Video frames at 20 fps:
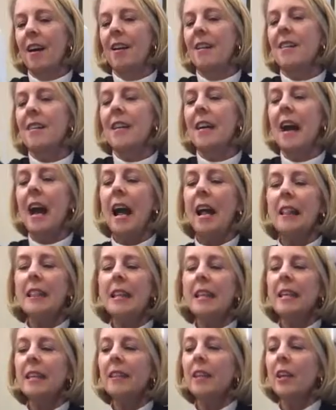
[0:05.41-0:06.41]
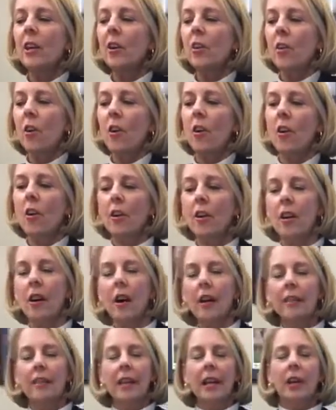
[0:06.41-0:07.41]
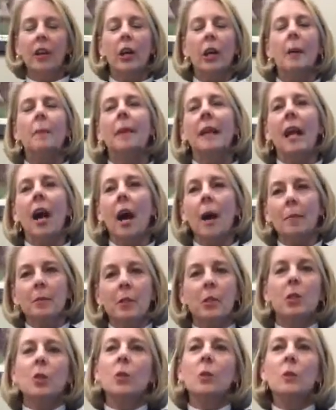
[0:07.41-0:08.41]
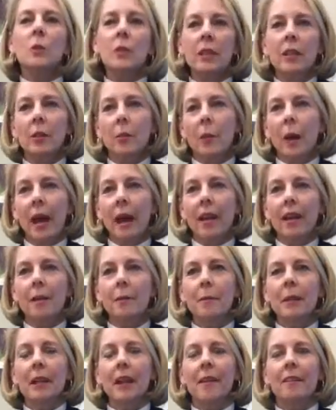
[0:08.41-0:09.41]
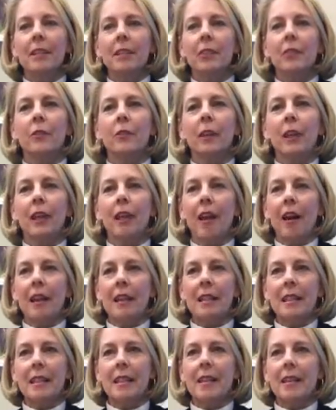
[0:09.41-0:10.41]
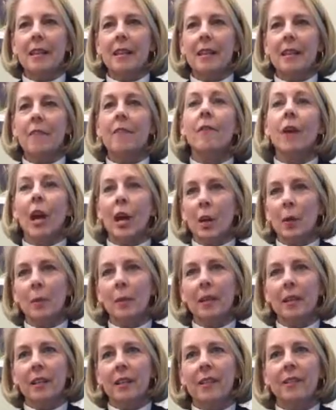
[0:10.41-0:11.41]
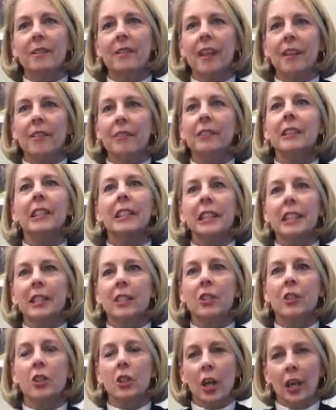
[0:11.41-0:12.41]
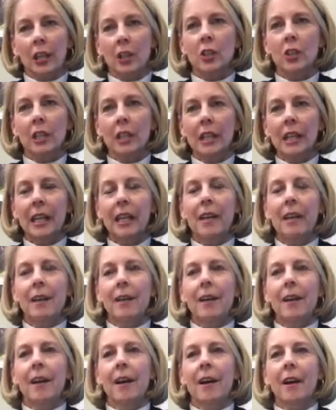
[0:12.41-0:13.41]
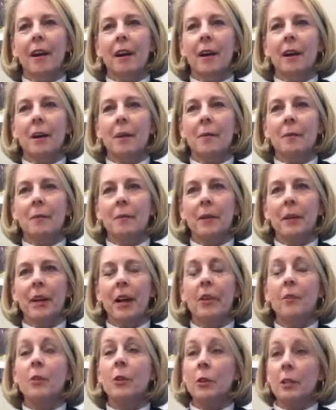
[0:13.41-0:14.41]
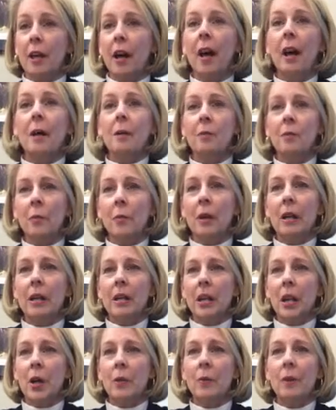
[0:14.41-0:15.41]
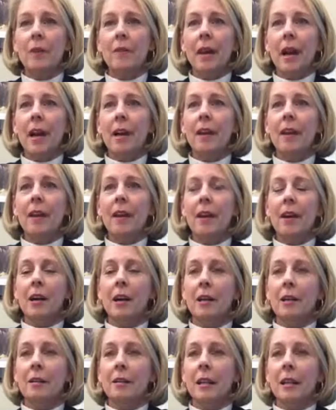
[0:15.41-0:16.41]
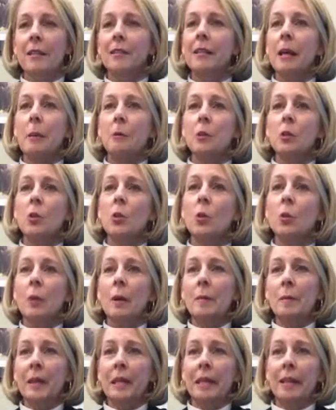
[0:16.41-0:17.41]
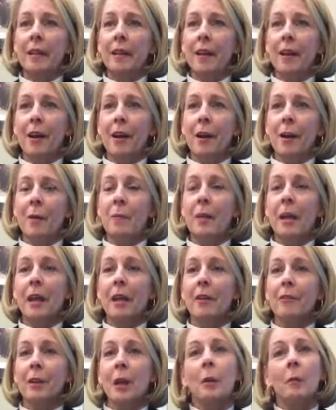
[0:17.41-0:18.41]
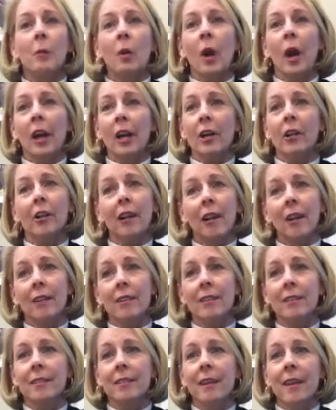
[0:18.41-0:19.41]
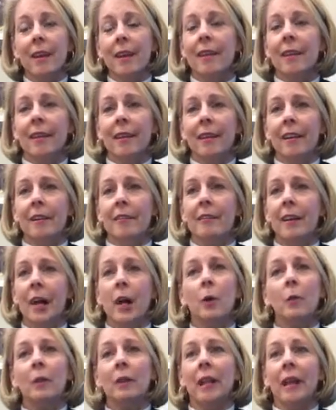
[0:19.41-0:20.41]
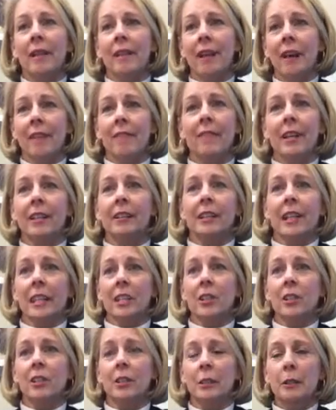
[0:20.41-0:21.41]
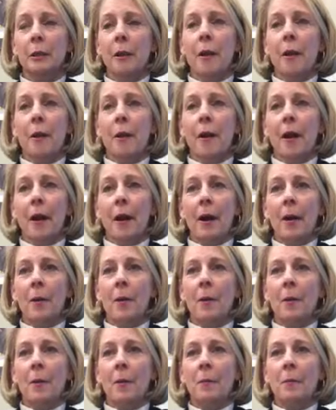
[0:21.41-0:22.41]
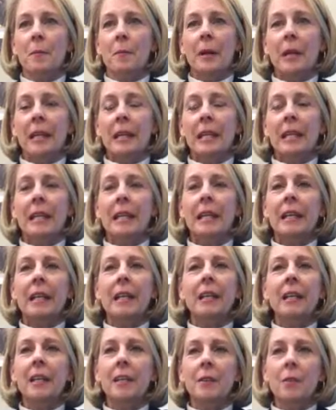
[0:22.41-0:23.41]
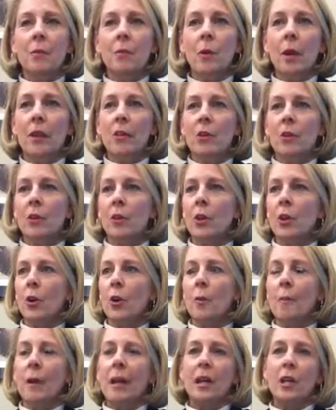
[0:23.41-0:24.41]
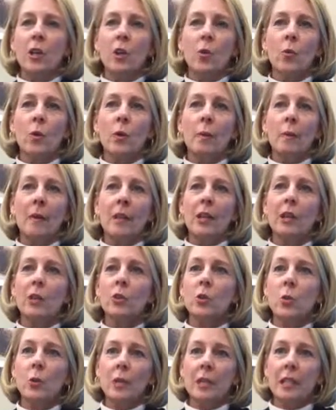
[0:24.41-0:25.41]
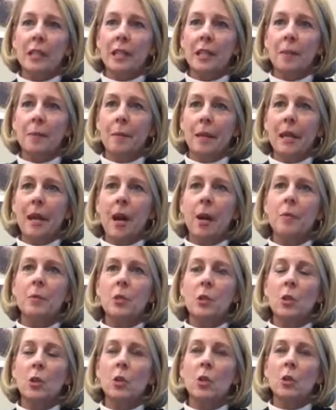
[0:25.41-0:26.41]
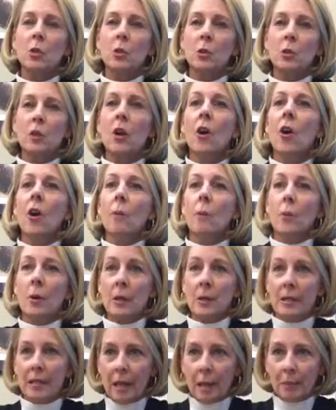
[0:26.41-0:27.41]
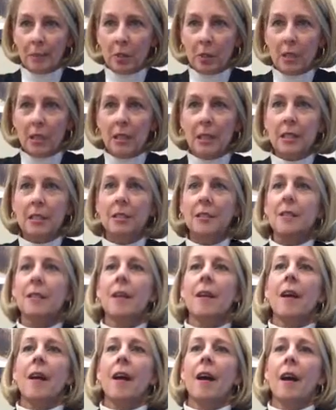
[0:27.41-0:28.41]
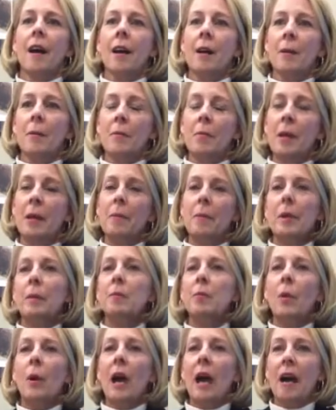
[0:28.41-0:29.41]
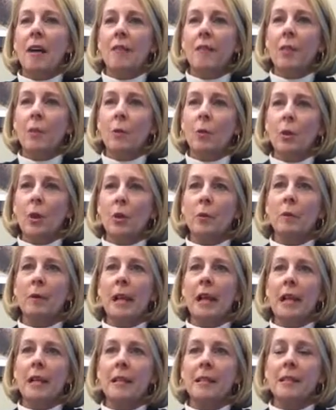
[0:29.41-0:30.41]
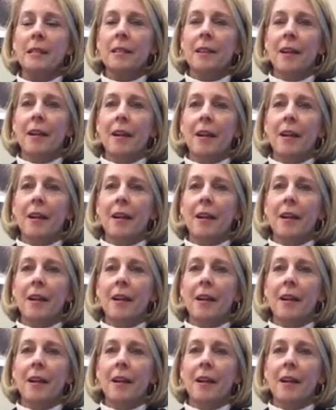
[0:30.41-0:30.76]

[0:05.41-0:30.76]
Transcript: I think there can be obstacles in the way, but I do feel like the environment is definitely changing over time. We've had exceptional women that have come prior to us that have helped lay that foundation. But in whether you're a man or a woman, there's always going to be obstacles, perceptions that people have in the workplace.